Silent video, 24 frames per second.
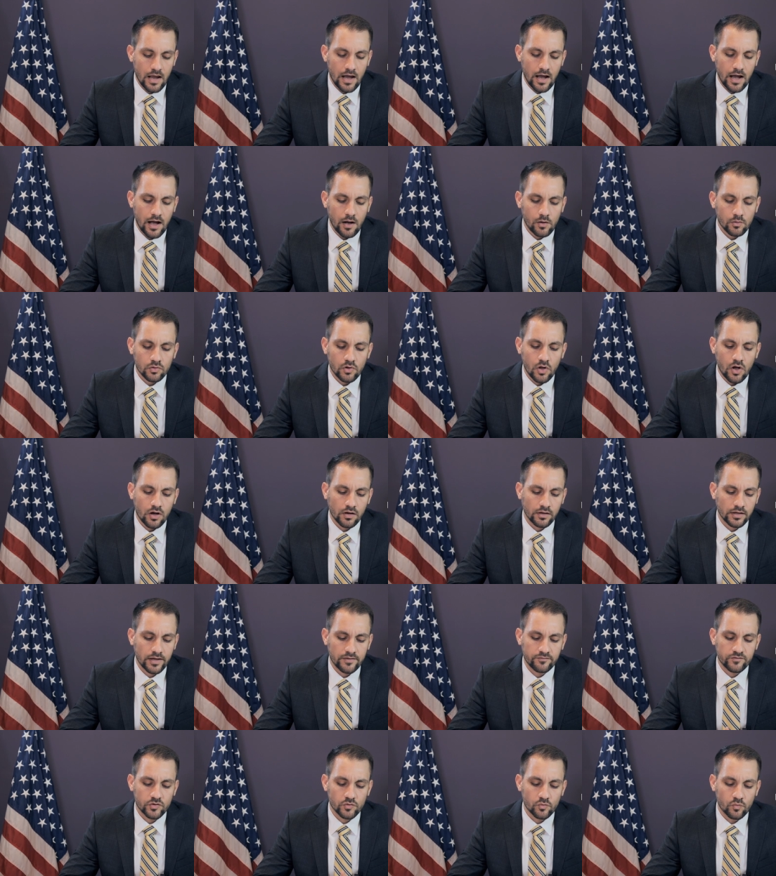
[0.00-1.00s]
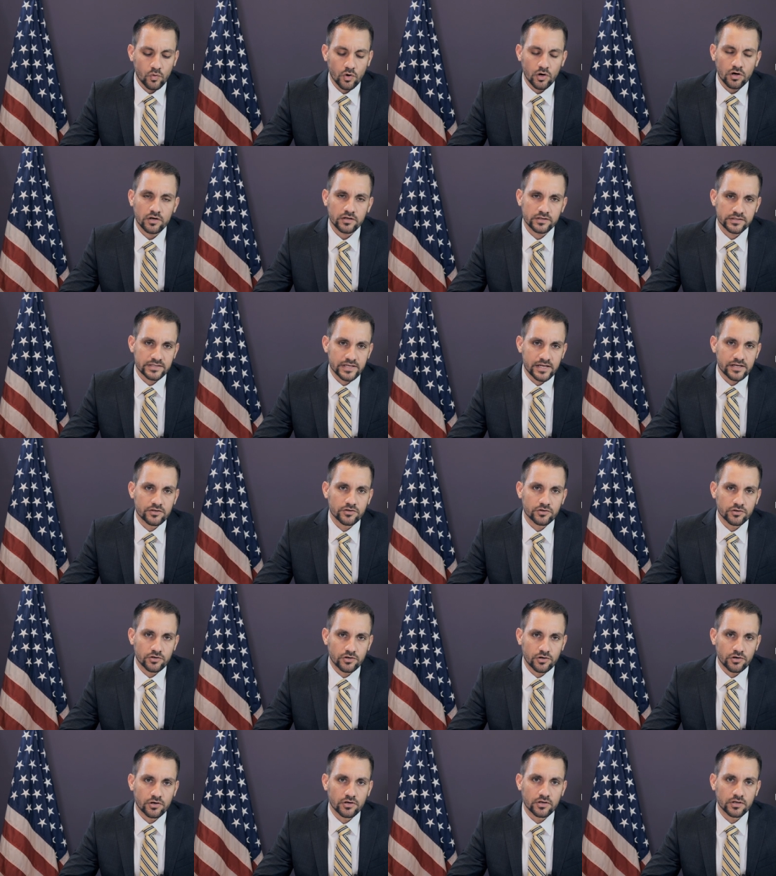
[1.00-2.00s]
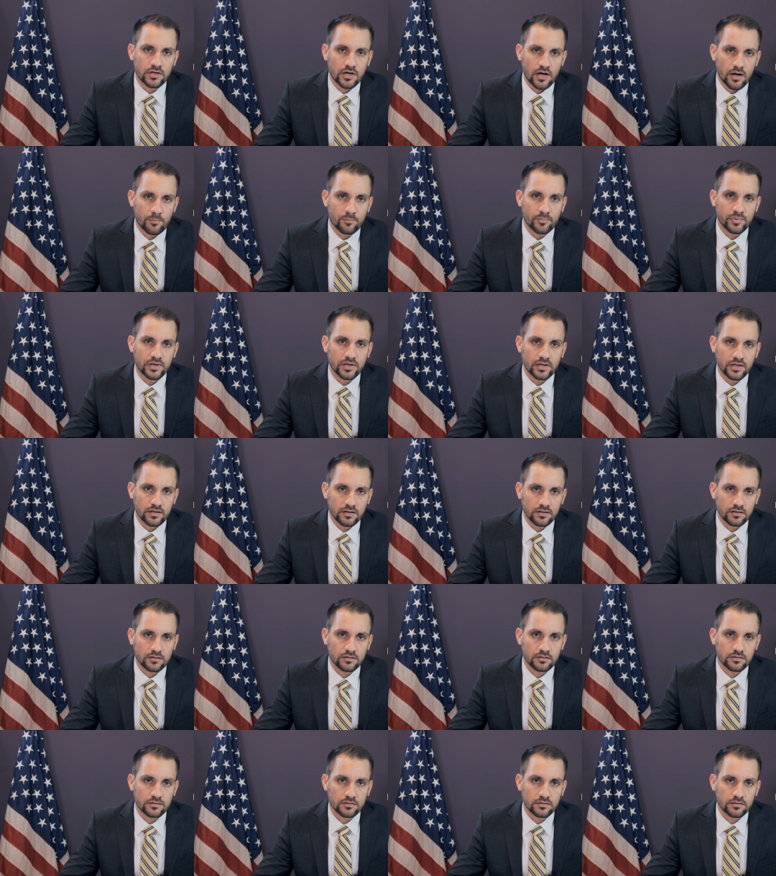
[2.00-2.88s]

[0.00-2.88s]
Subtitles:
How long have you worked at your current company?